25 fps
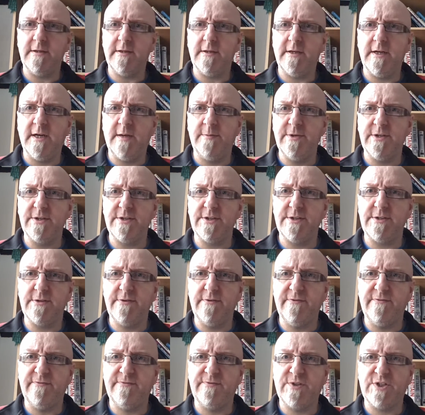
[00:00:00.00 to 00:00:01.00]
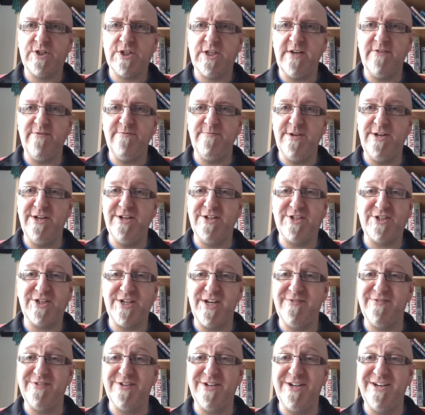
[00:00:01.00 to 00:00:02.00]
I'm at 7 minutes
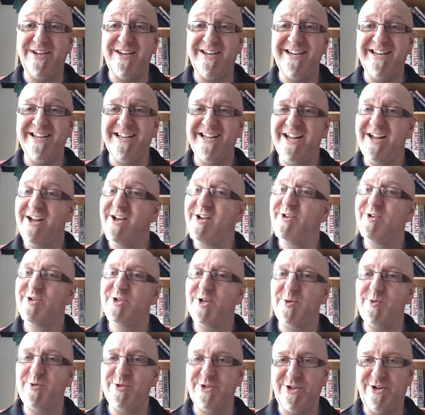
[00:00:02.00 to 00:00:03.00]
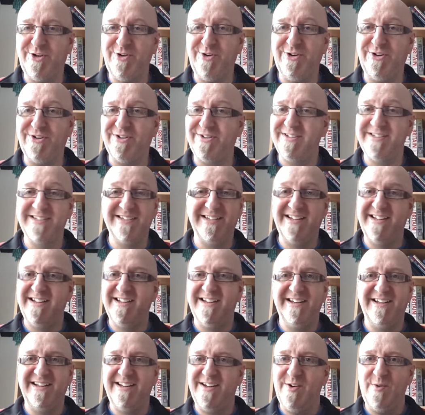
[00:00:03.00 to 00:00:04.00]
17, so I'm going to go.
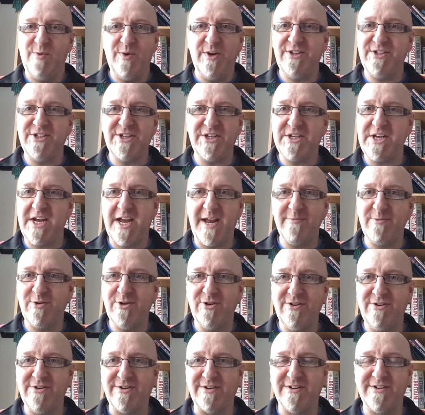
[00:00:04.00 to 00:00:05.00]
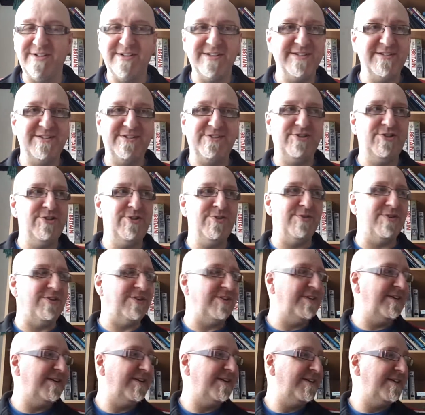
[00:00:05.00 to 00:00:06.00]
Where does the time go? Dude.
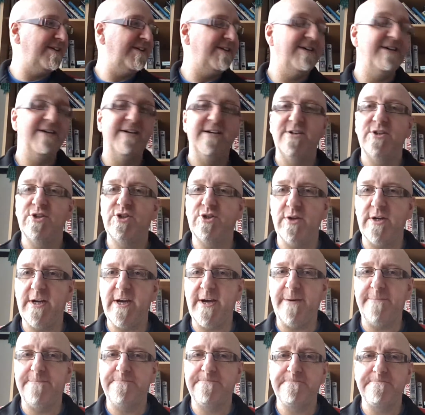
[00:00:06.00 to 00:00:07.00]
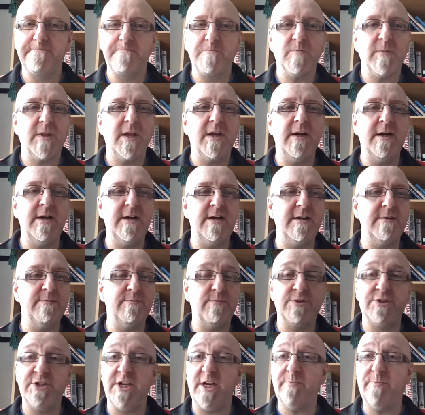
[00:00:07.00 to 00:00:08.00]
So yeah,
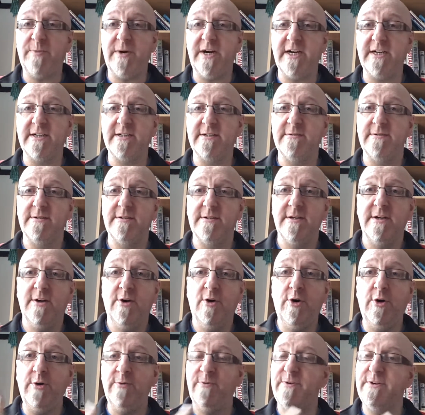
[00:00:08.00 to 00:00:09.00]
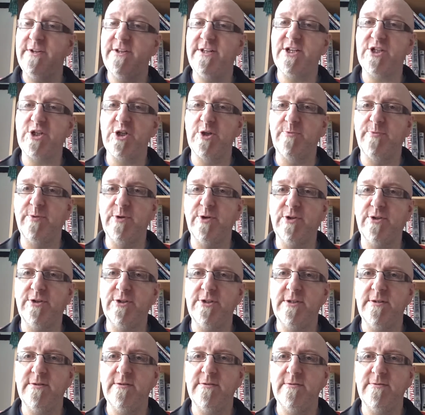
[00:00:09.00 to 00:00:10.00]
check back. Hopefully this will
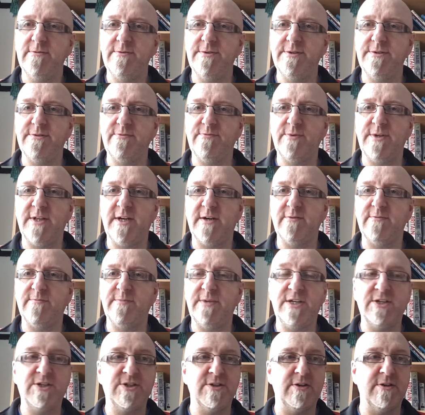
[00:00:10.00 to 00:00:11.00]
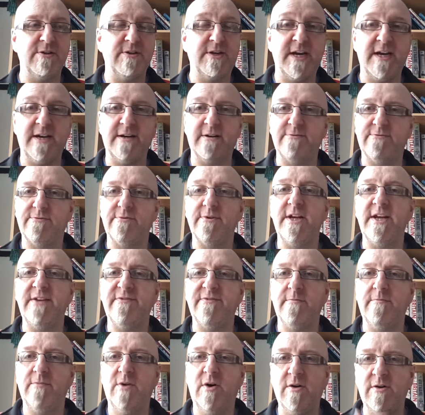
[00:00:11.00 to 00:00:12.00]
upload without me sort of getting
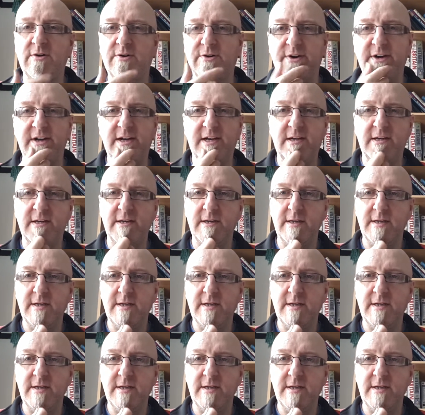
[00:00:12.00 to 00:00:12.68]
even more grey.